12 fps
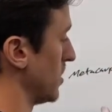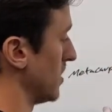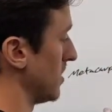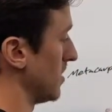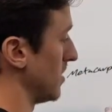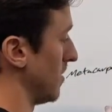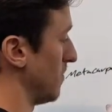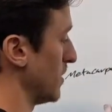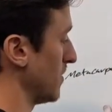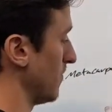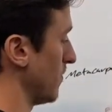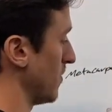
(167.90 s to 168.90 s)
is the
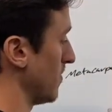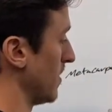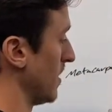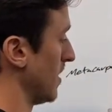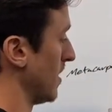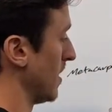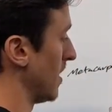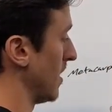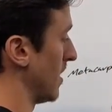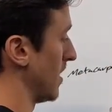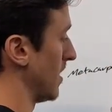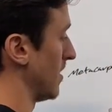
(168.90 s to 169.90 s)
pisiform.
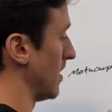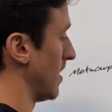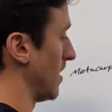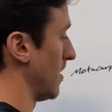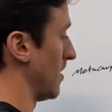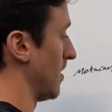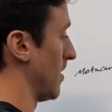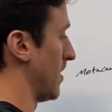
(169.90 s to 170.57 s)
And then